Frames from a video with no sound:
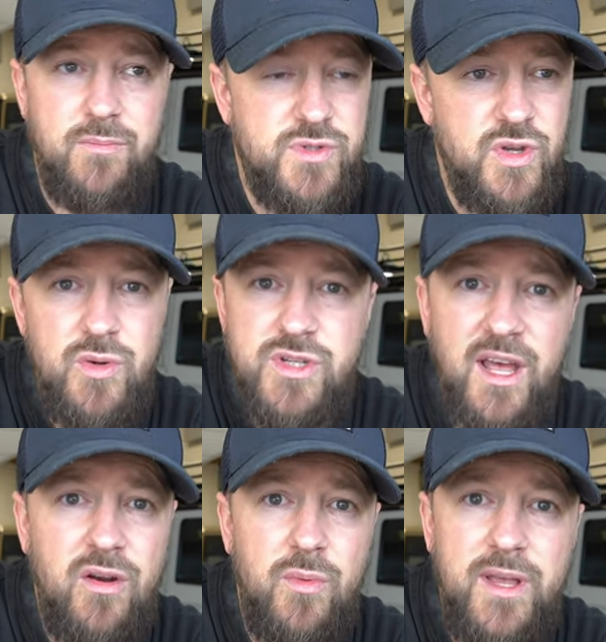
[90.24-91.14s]
two
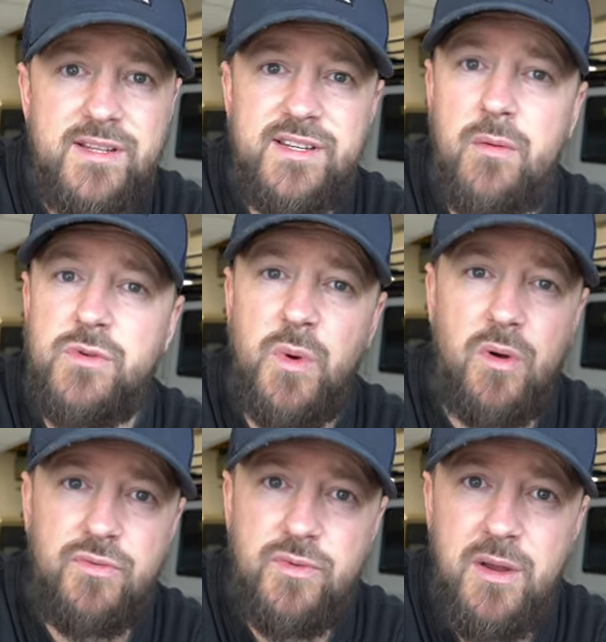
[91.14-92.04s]
channel witness cameras, we've
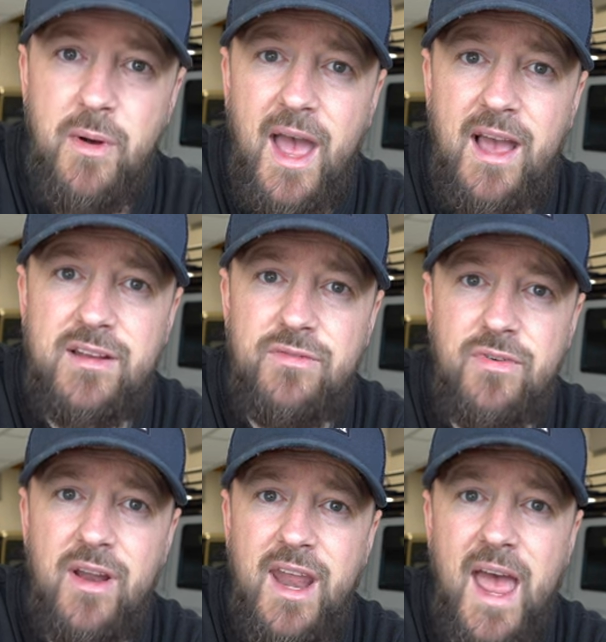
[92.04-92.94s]
got a three-way active
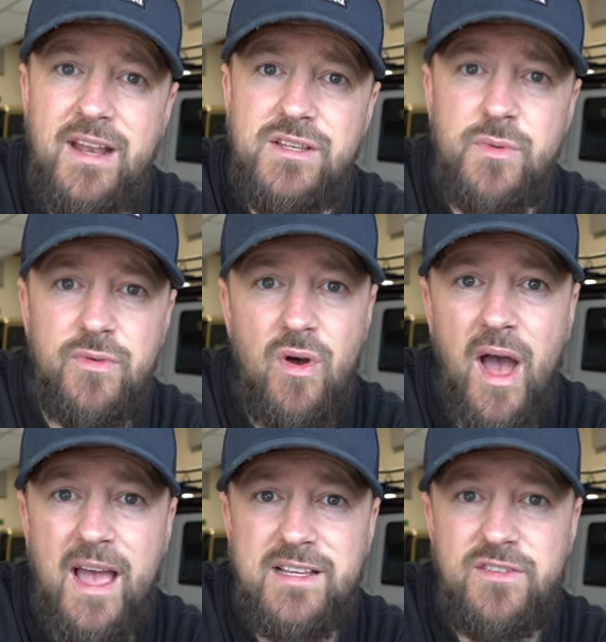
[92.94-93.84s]
front end, we've got
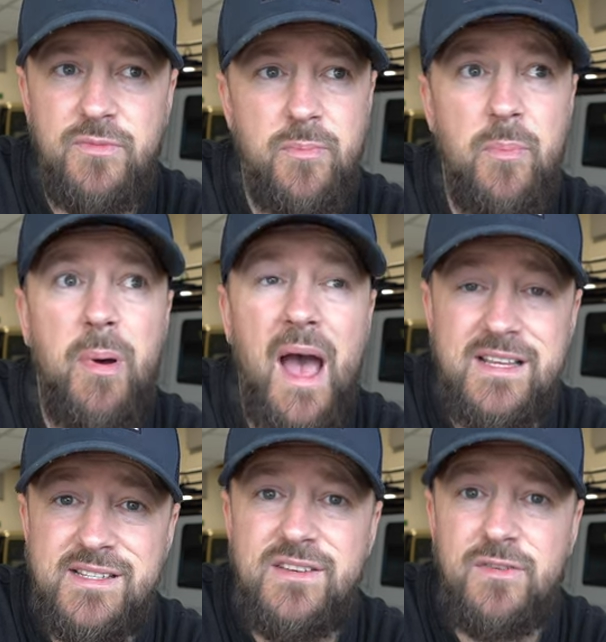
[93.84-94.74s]
active
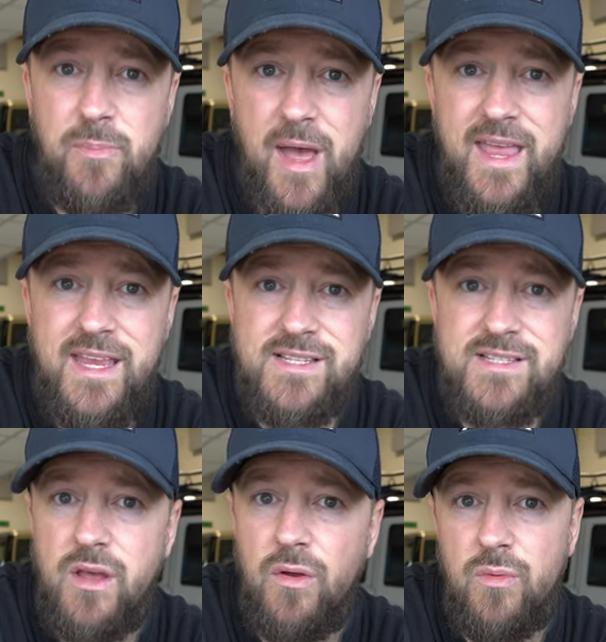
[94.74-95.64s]
passive bass,
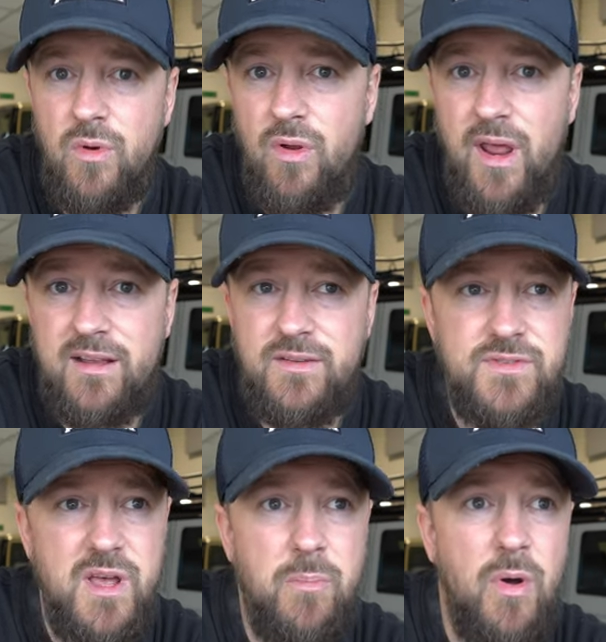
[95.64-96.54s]
so not an active
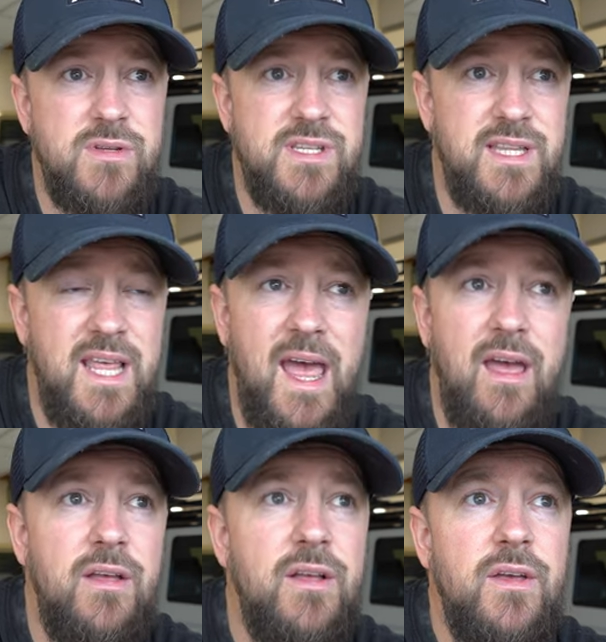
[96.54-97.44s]
sub box in there,
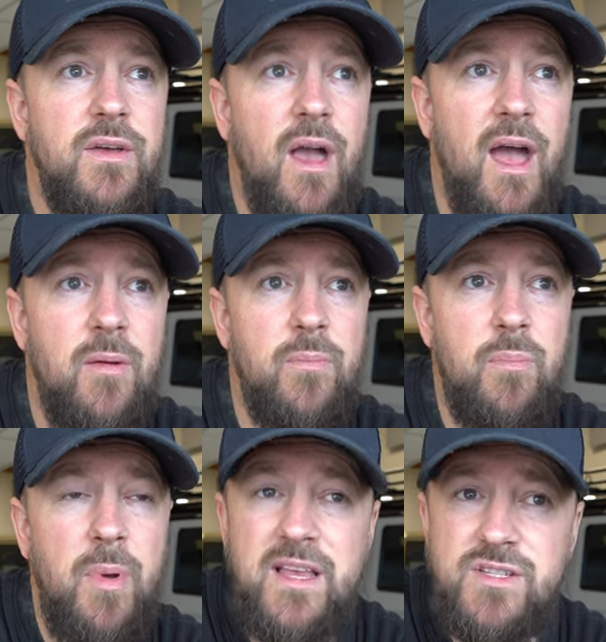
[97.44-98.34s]

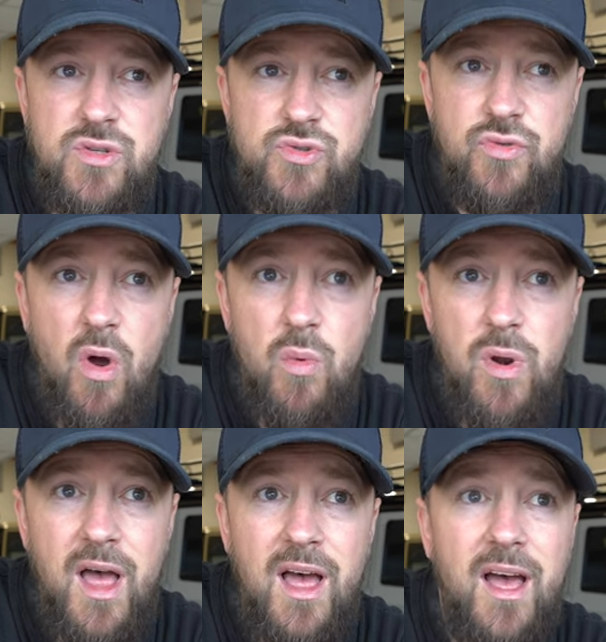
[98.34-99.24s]
bass
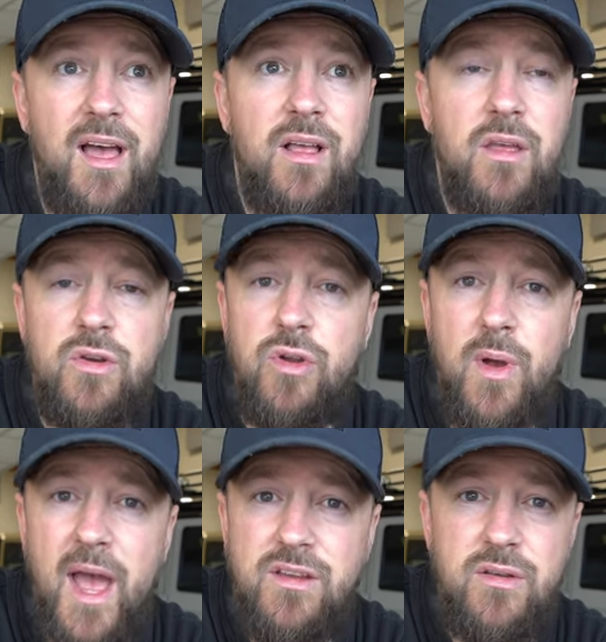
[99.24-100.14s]
controller, new
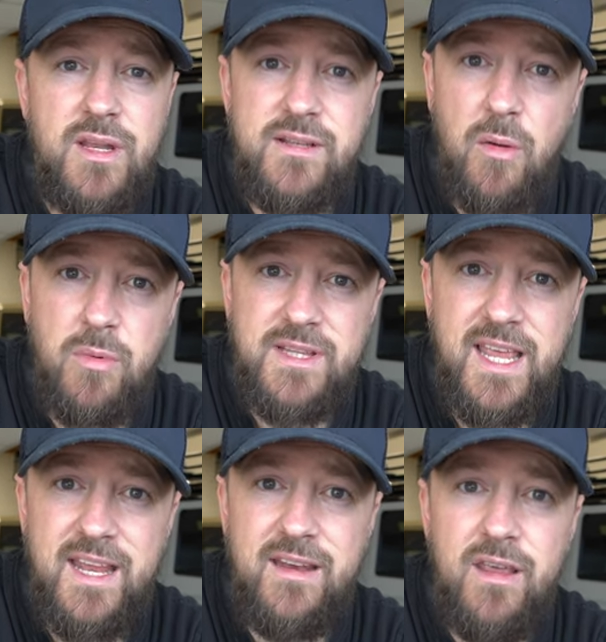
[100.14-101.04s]
head unit doubled
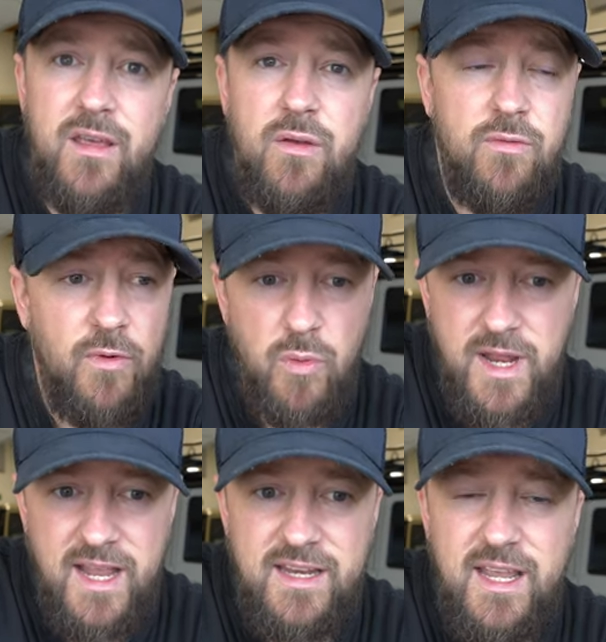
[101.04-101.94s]
in, full
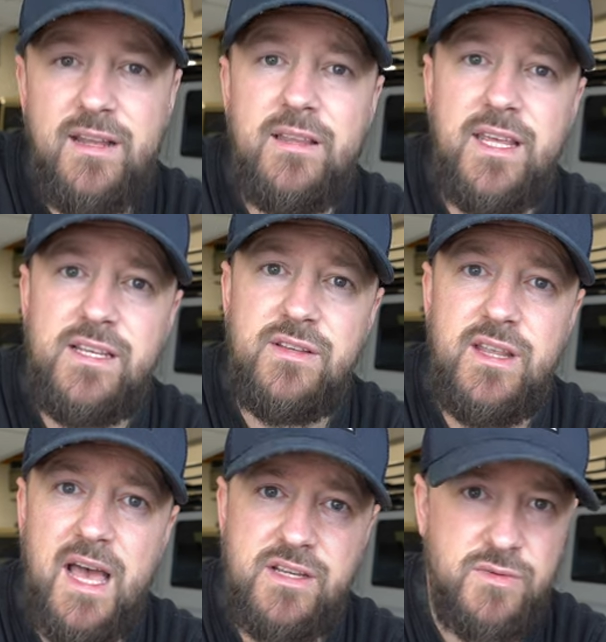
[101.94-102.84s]
deadening, things like
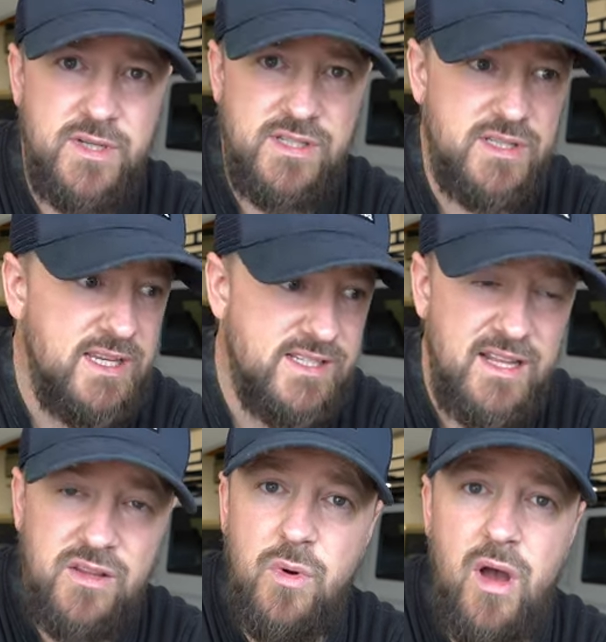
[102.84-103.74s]
that. So it's
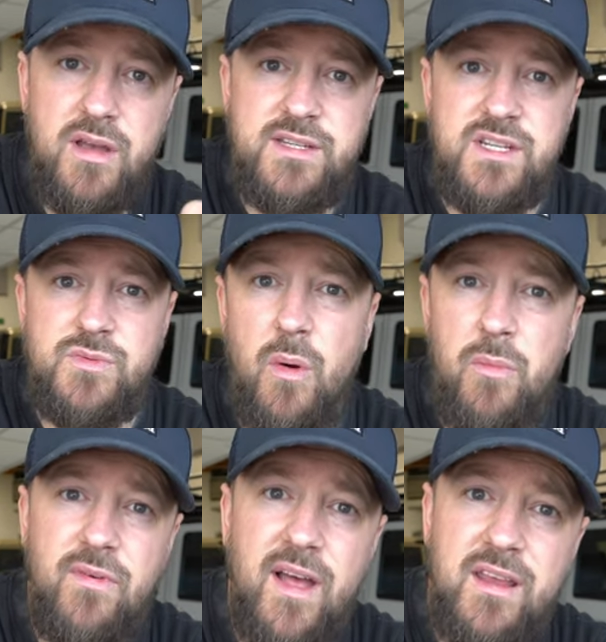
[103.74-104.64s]
had the works, this one.
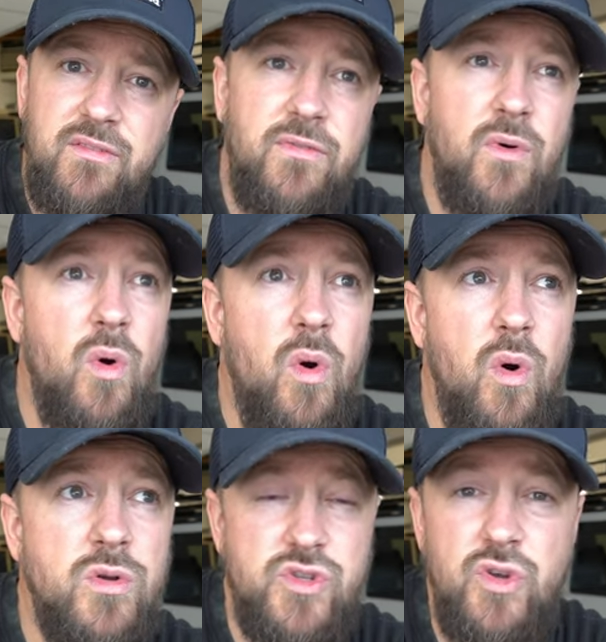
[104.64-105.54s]
We've had it
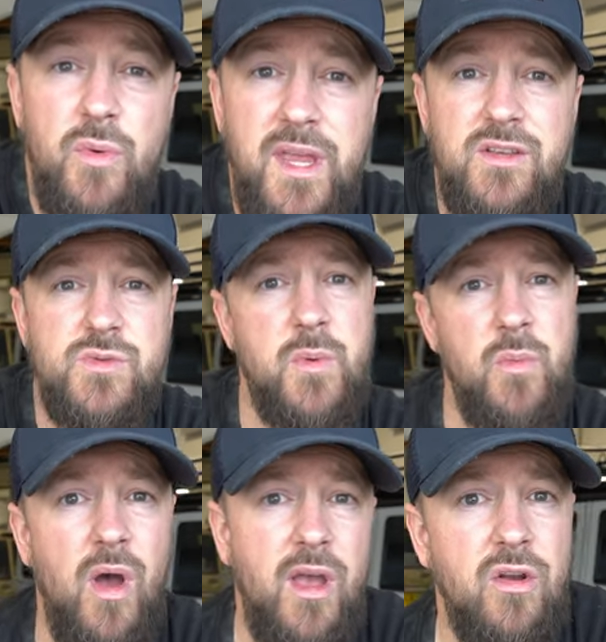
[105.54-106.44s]
for 2 weeks, we've
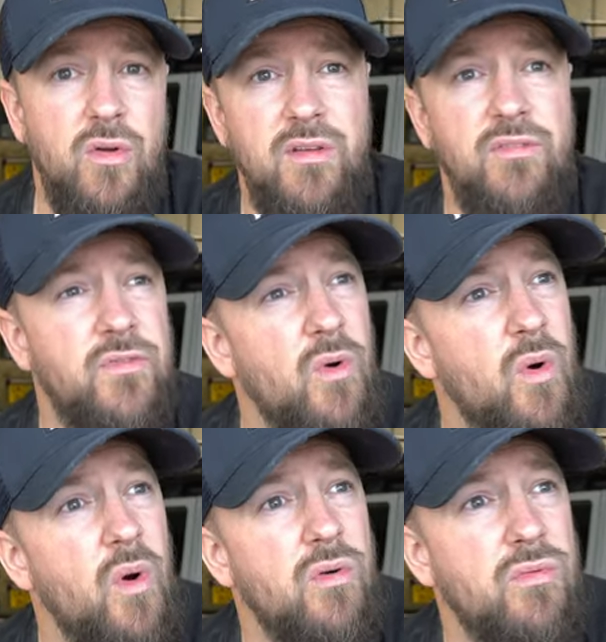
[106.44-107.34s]
been working on it
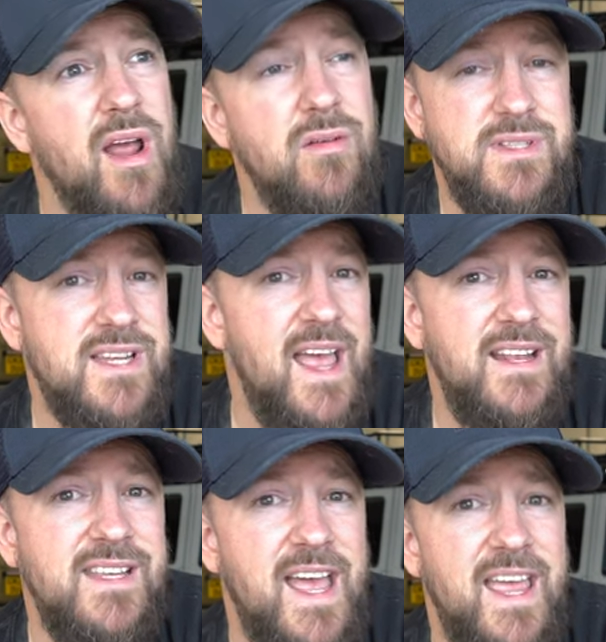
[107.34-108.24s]
for around
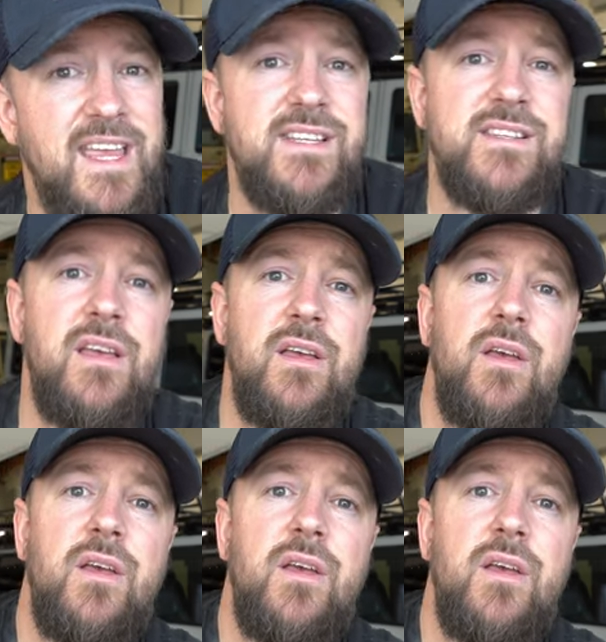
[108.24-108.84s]
10 days.